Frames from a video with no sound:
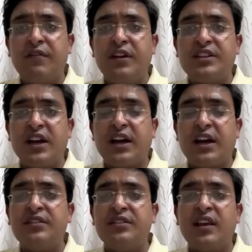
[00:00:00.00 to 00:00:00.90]
which
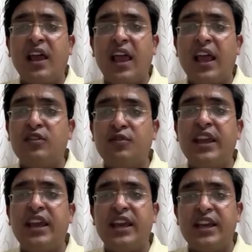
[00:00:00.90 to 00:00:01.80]
occurs as
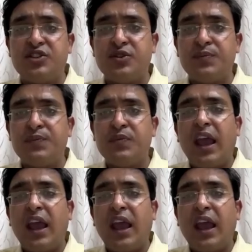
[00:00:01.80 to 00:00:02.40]
we age.